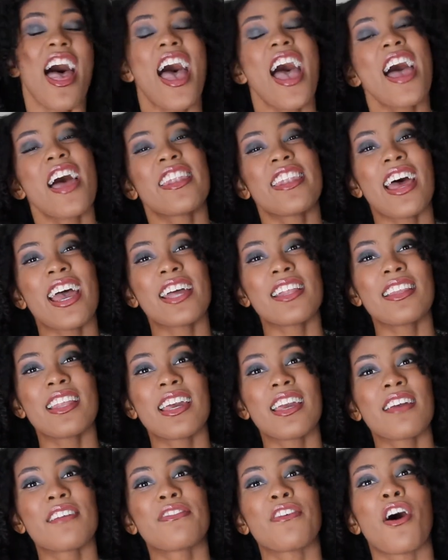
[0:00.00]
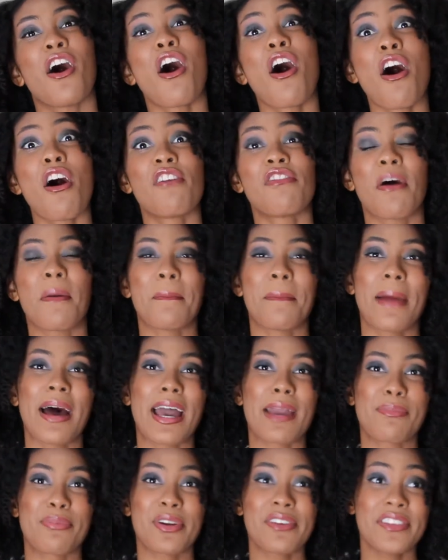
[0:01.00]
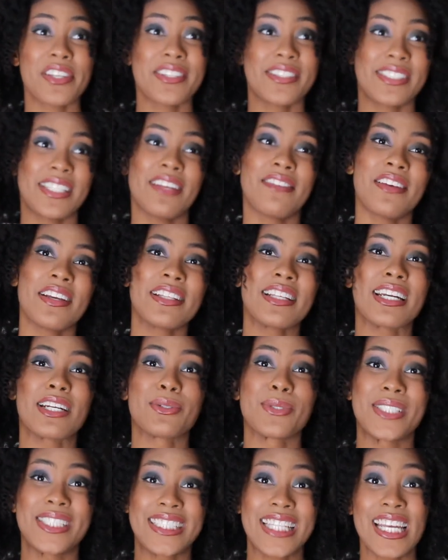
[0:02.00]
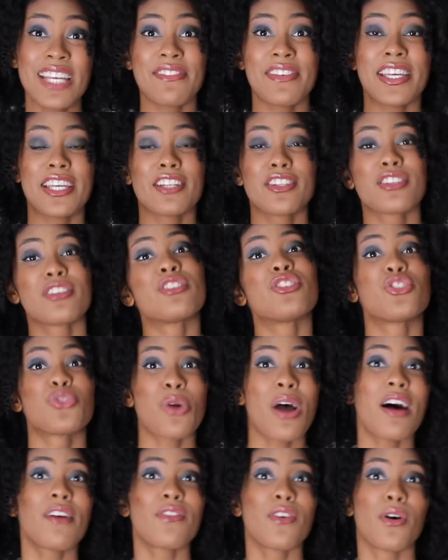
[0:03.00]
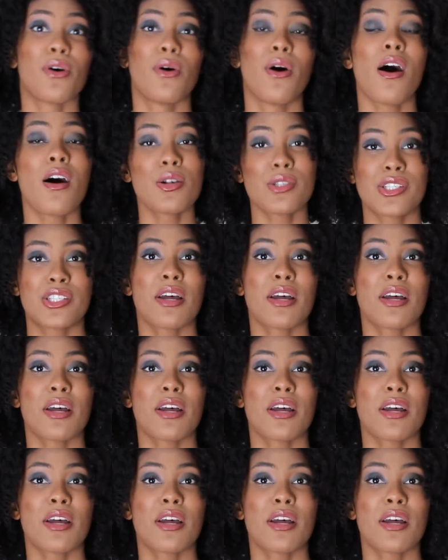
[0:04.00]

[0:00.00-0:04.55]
and I live of my previous saving that I was saving to travel all